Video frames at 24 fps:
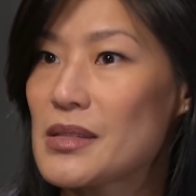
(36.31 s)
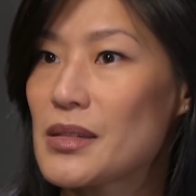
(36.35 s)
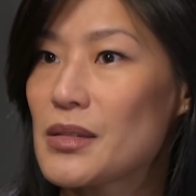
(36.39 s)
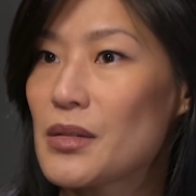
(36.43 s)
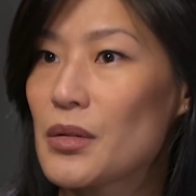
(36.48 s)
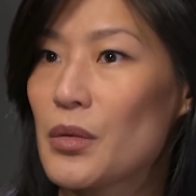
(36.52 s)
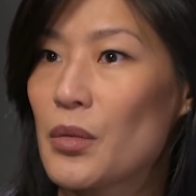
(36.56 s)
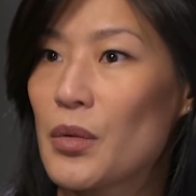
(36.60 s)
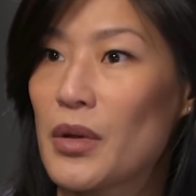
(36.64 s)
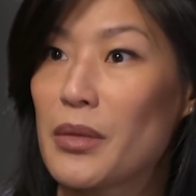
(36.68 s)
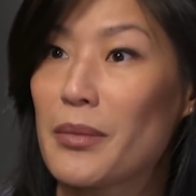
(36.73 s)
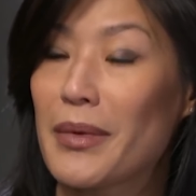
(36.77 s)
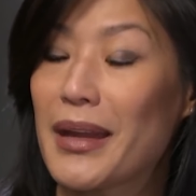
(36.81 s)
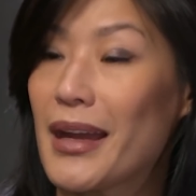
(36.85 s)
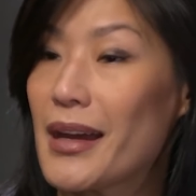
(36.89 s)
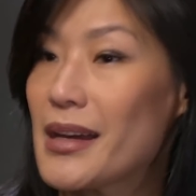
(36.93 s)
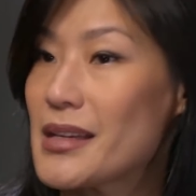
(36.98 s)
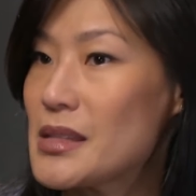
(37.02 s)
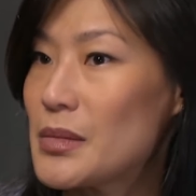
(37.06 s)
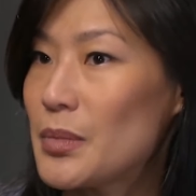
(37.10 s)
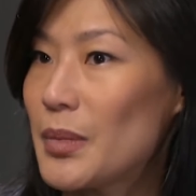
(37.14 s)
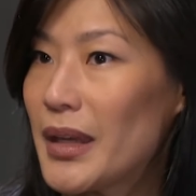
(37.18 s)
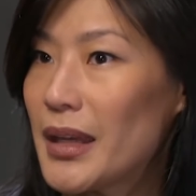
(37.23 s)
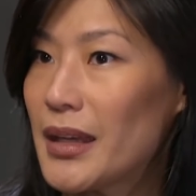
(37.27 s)
Right on
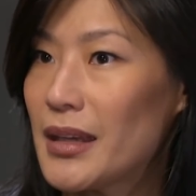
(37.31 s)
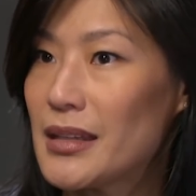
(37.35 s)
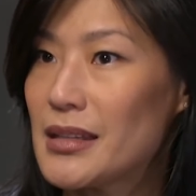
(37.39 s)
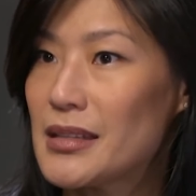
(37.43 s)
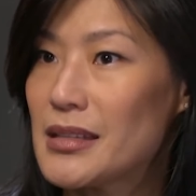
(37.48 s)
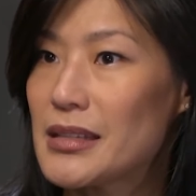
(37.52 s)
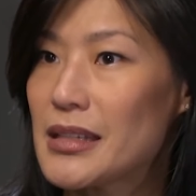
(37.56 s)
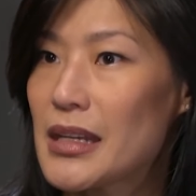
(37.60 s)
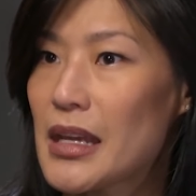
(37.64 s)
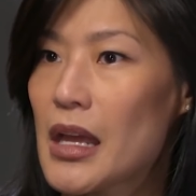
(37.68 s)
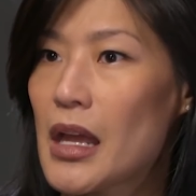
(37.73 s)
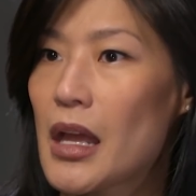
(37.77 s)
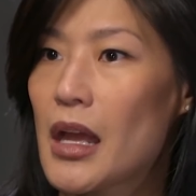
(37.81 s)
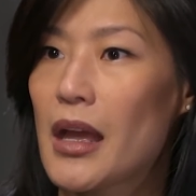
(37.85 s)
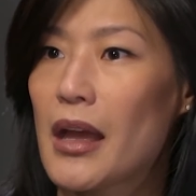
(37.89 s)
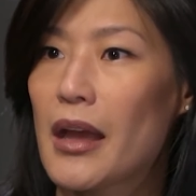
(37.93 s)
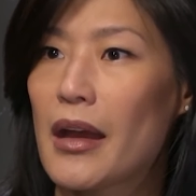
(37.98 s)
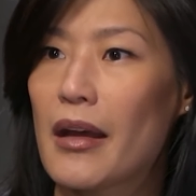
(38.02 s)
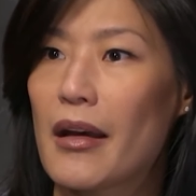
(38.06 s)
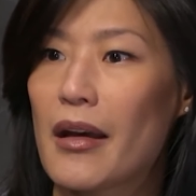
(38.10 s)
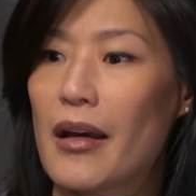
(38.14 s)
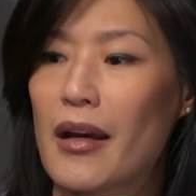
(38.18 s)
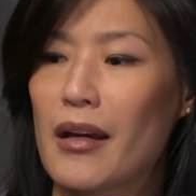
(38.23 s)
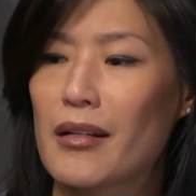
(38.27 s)
cue, that part of the
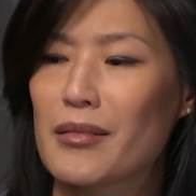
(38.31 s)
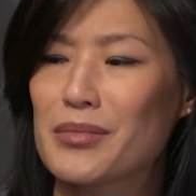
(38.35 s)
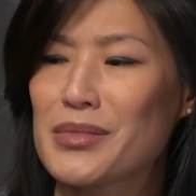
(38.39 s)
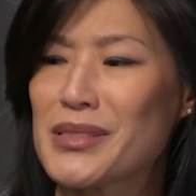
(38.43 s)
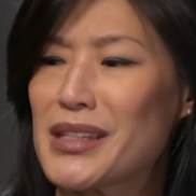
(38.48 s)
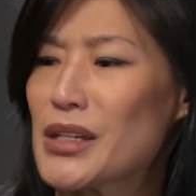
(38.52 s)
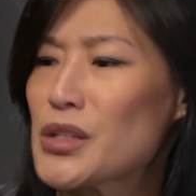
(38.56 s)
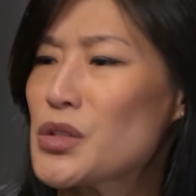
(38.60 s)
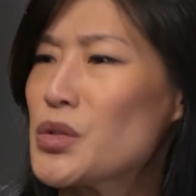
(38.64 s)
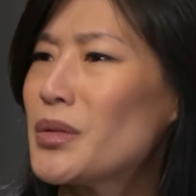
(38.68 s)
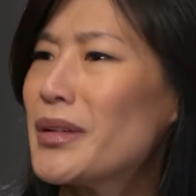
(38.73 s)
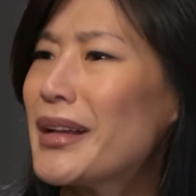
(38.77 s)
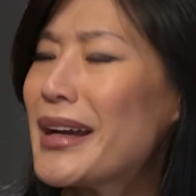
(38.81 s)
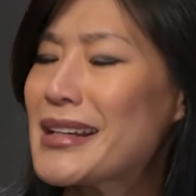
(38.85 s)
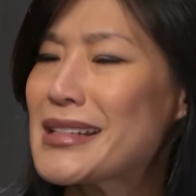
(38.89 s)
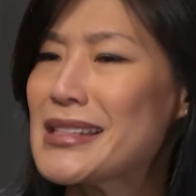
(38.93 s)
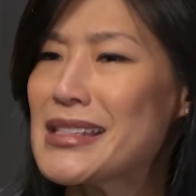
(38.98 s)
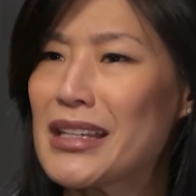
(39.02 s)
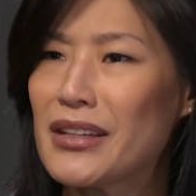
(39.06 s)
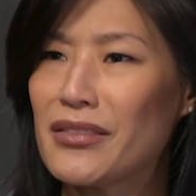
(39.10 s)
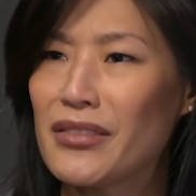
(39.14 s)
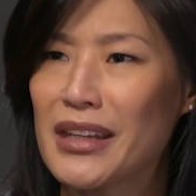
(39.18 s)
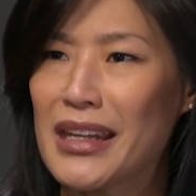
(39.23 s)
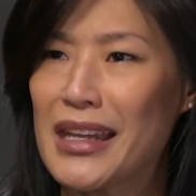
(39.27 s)
interview comes up where she
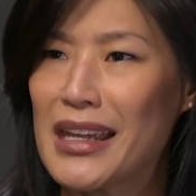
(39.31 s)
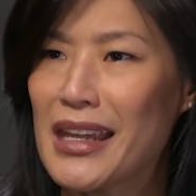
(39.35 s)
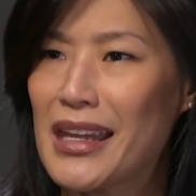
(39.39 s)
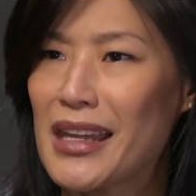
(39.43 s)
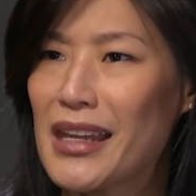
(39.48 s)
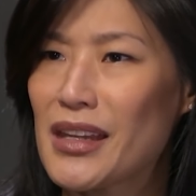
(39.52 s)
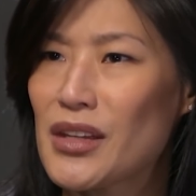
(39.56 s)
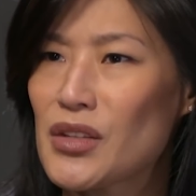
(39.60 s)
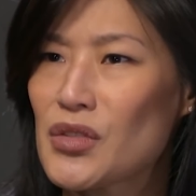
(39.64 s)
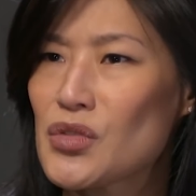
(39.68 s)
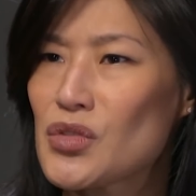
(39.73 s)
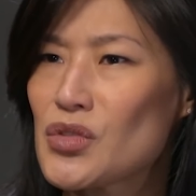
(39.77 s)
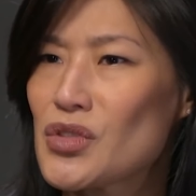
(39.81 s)
says,